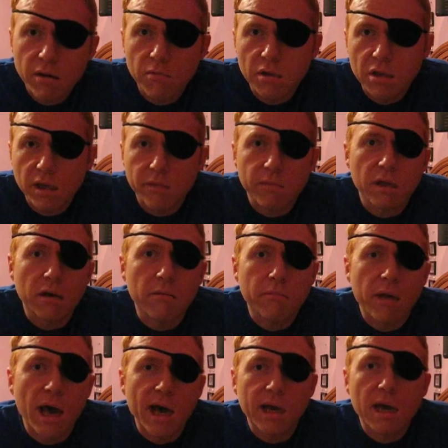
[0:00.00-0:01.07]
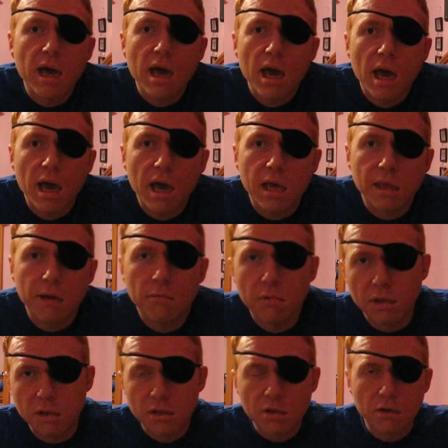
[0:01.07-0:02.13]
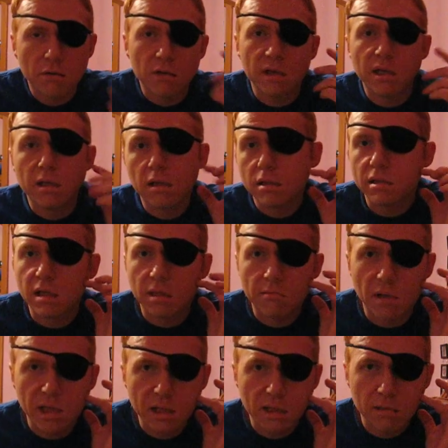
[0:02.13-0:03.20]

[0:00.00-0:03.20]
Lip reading: at which time I'll go back and they will insert needles into my